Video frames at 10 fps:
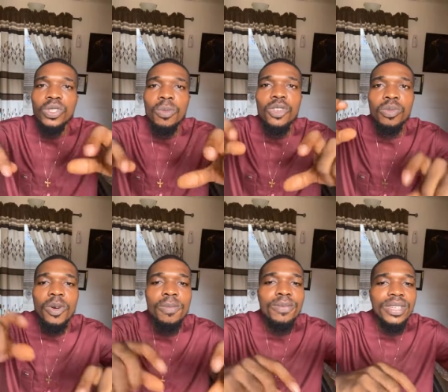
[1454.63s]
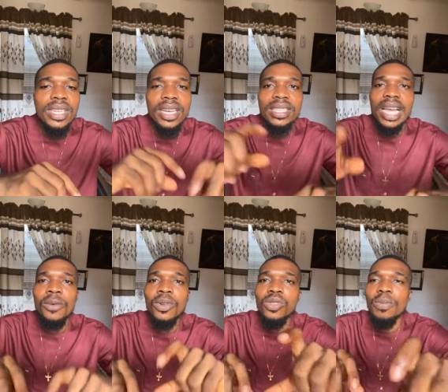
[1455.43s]
small breeders.
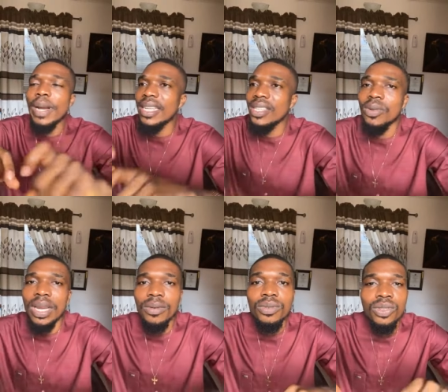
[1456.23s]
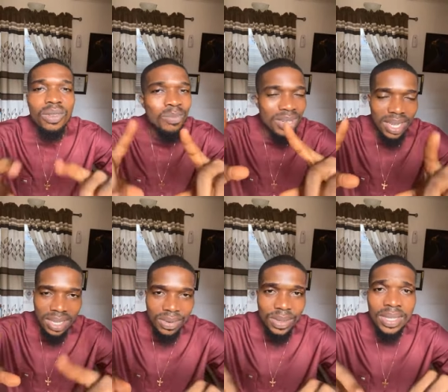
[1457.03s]
I want to buy this one. Not
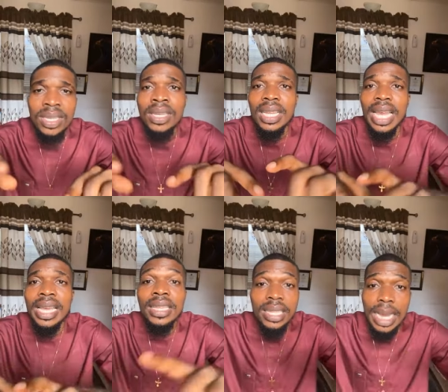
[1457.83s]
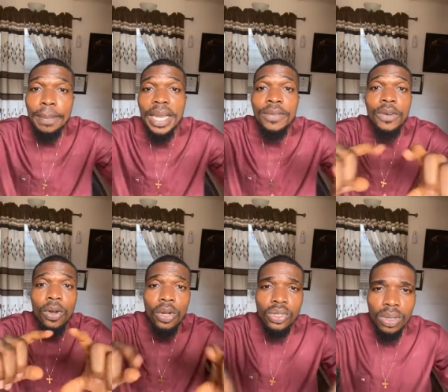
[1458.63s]
breeders anyways. Like, they are buying
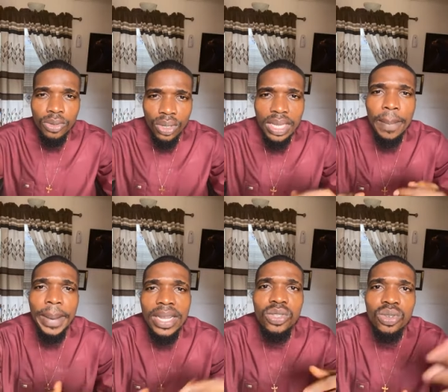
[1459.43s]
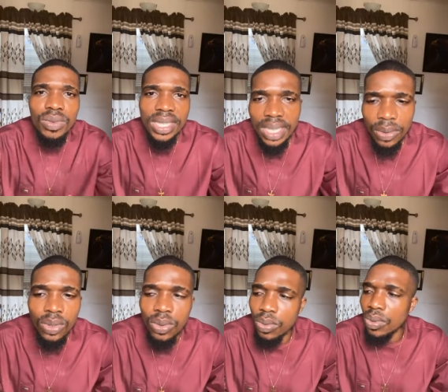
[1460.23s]
for consumption. They are buying to
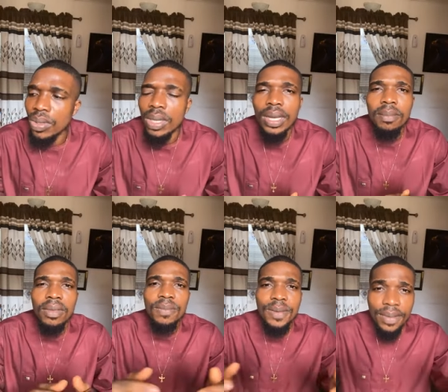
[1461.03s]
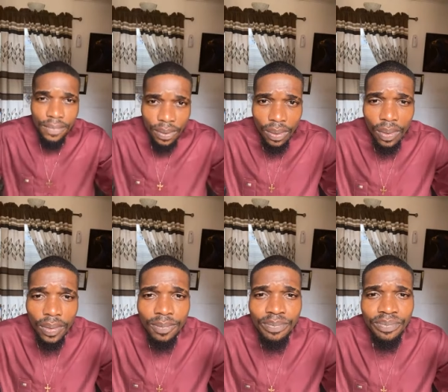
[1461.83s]
resell to maybe
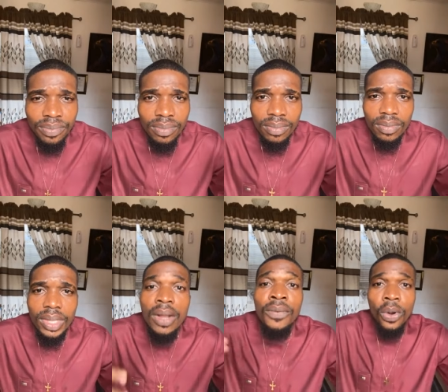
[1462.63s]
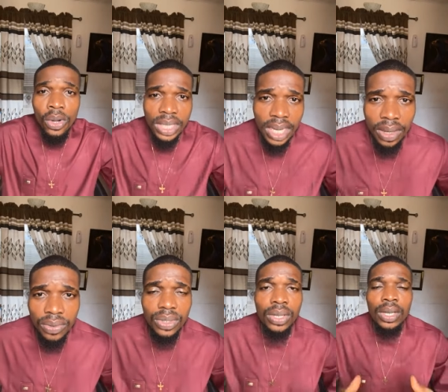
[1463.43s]
for
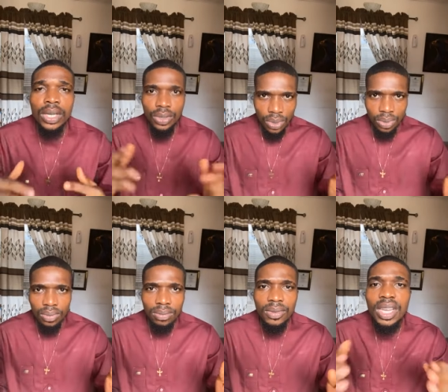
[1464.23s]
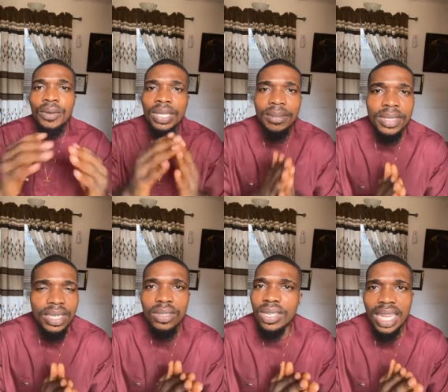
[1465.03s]
hotels. You know, you get what I'm
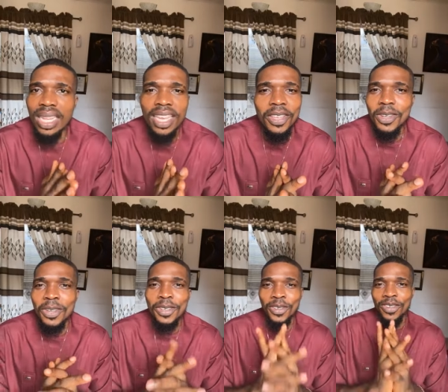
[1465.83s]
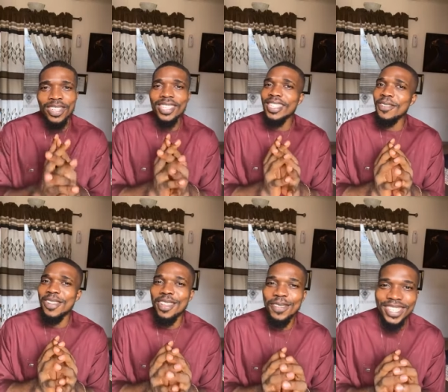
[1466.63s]
saying. Don't act like you don't
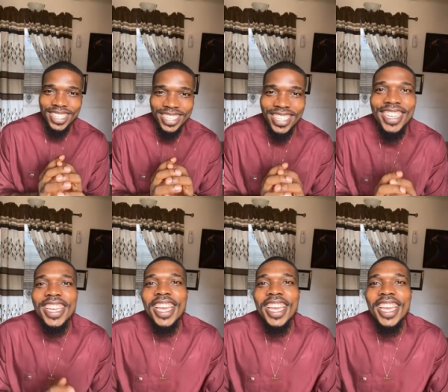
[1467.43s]
understand what I'm saying.